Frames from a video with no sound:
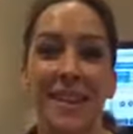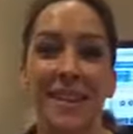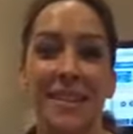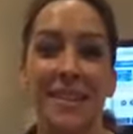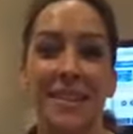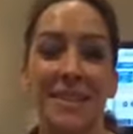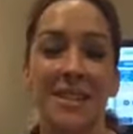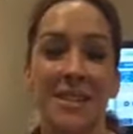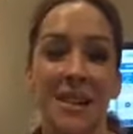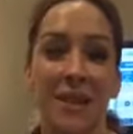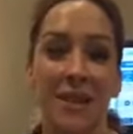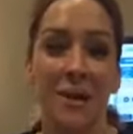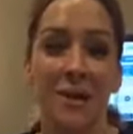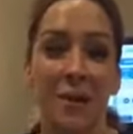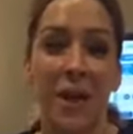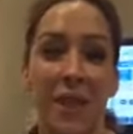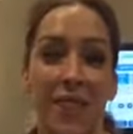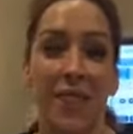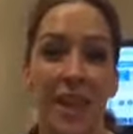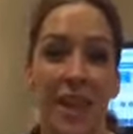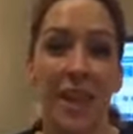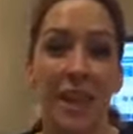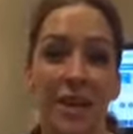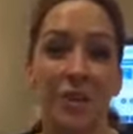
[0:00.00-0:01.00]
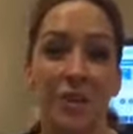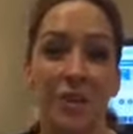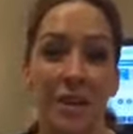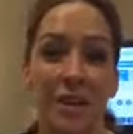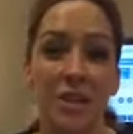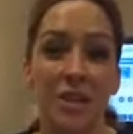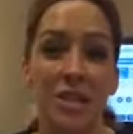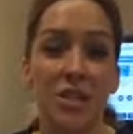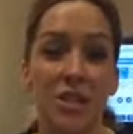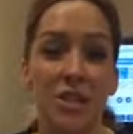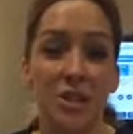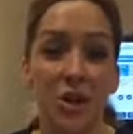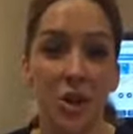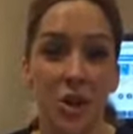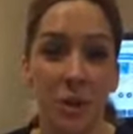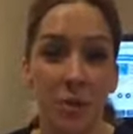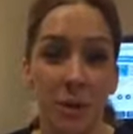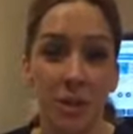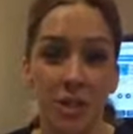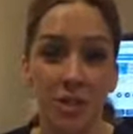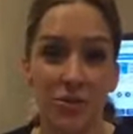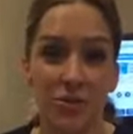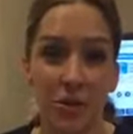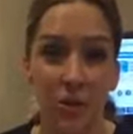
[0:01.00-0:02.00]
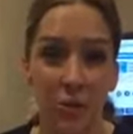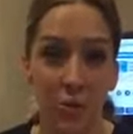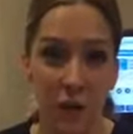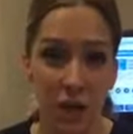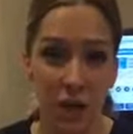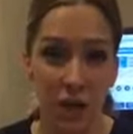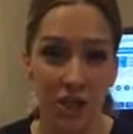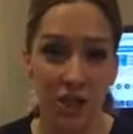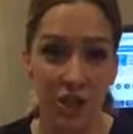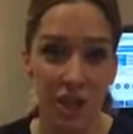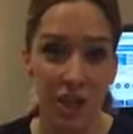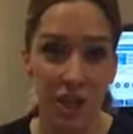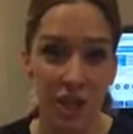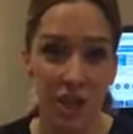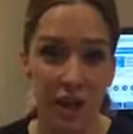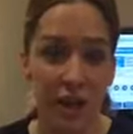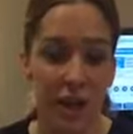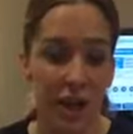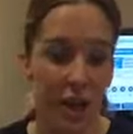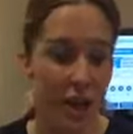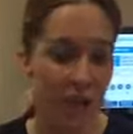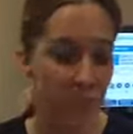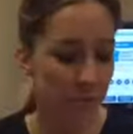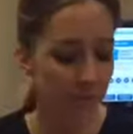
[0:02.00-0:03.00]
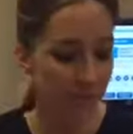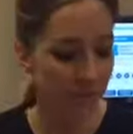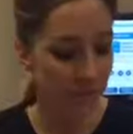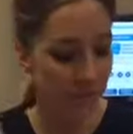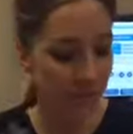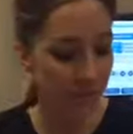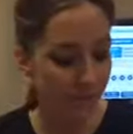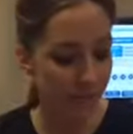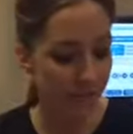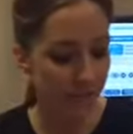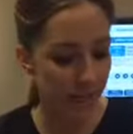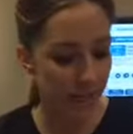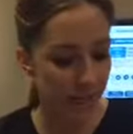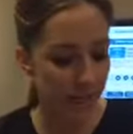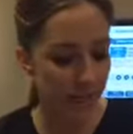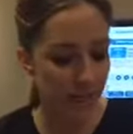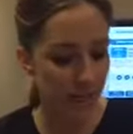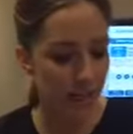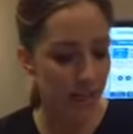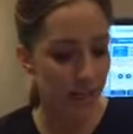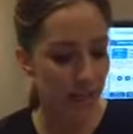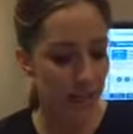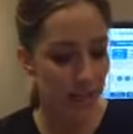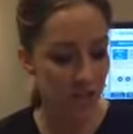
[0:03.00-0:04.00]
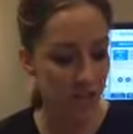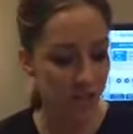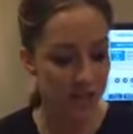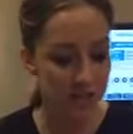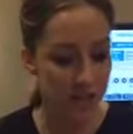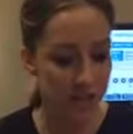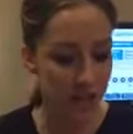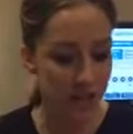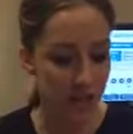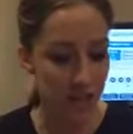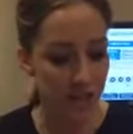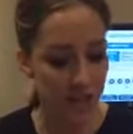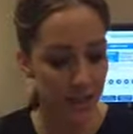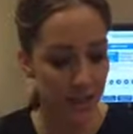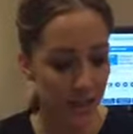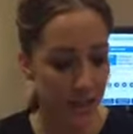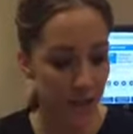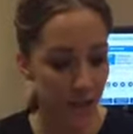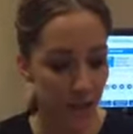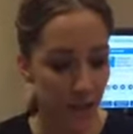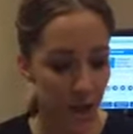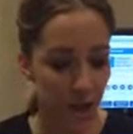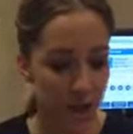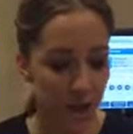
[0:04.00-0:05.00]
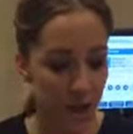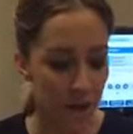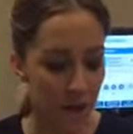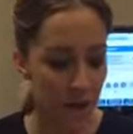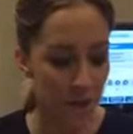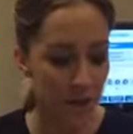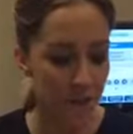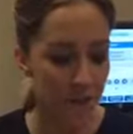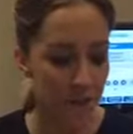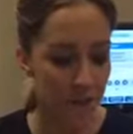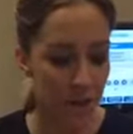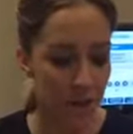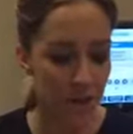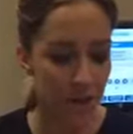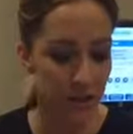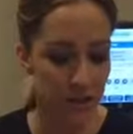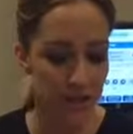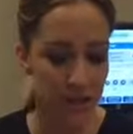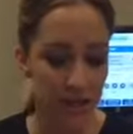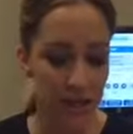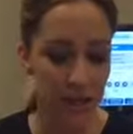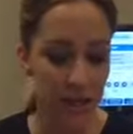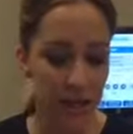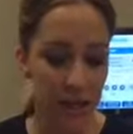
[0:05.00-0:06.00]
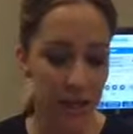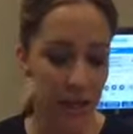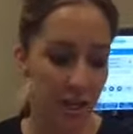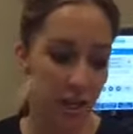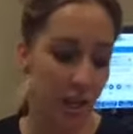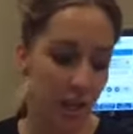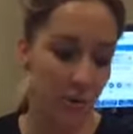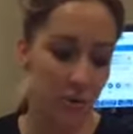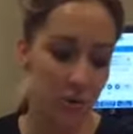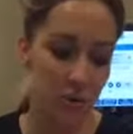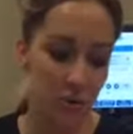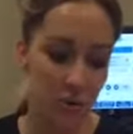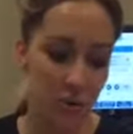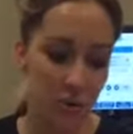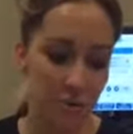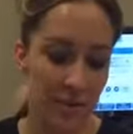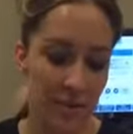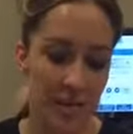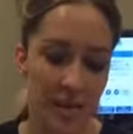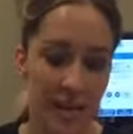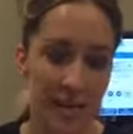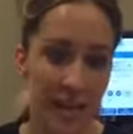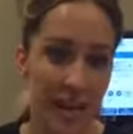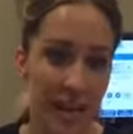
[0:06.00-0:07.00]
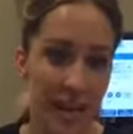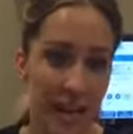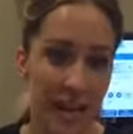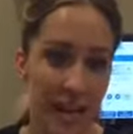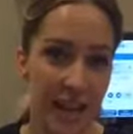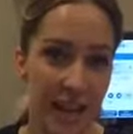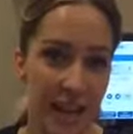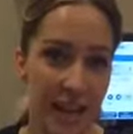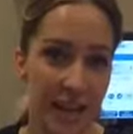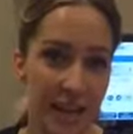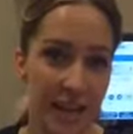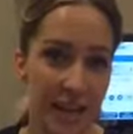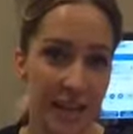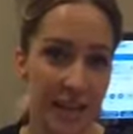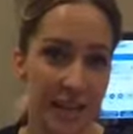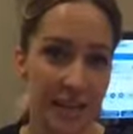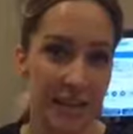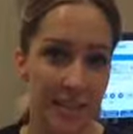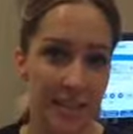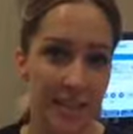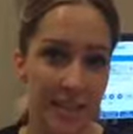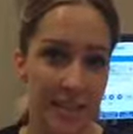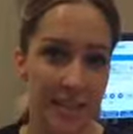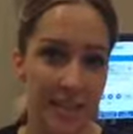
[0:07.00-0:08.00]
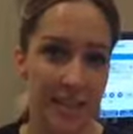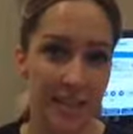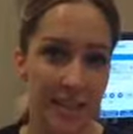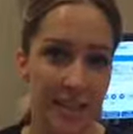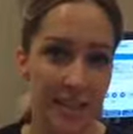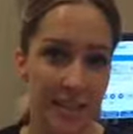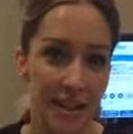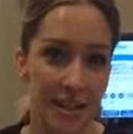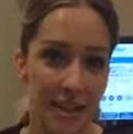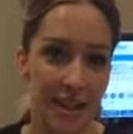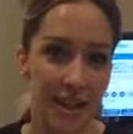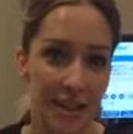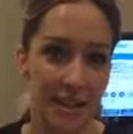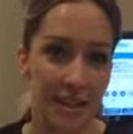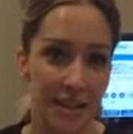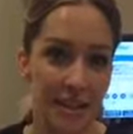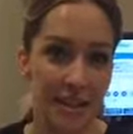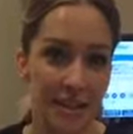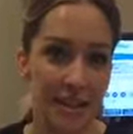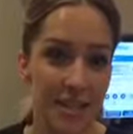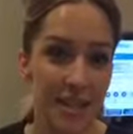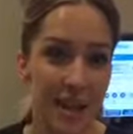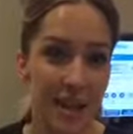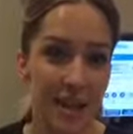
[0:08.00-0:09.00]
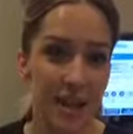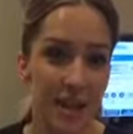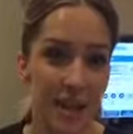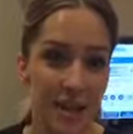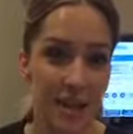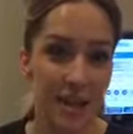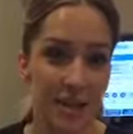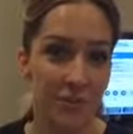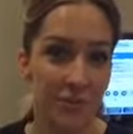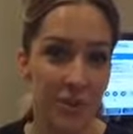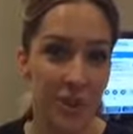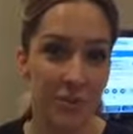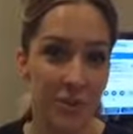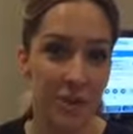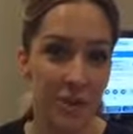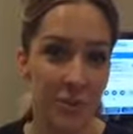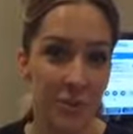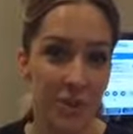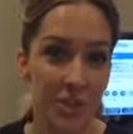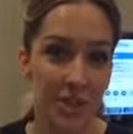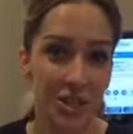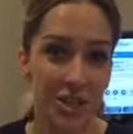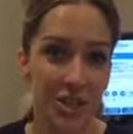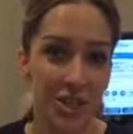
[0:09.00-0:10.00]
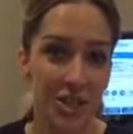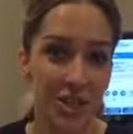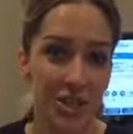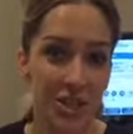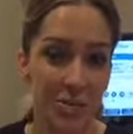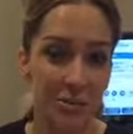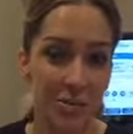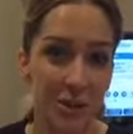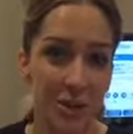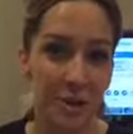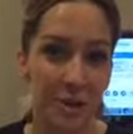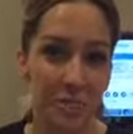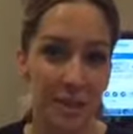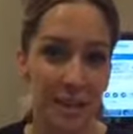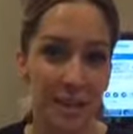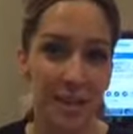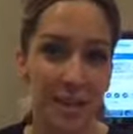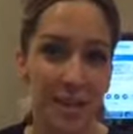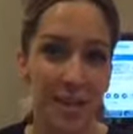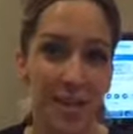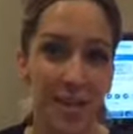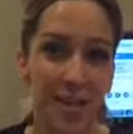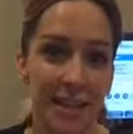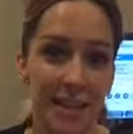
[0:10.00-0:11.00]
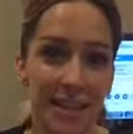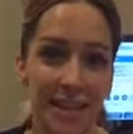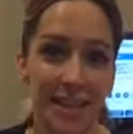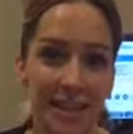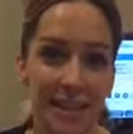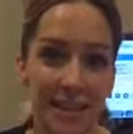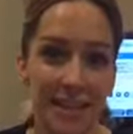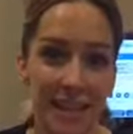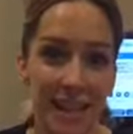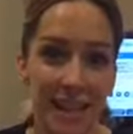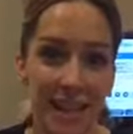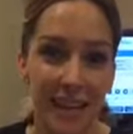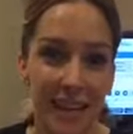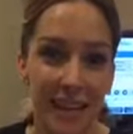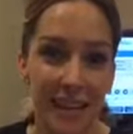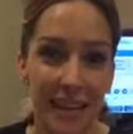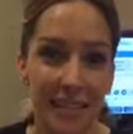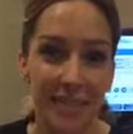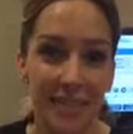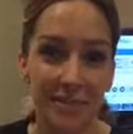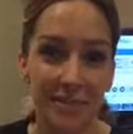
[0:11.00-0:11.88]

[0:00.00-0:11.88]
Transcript: So thank you guys so much for watching. I'm going to have Katie just sit and let her skin absorb this light. And like Lindsay said, call us if you have any questions. And we hope to see ya. Take care.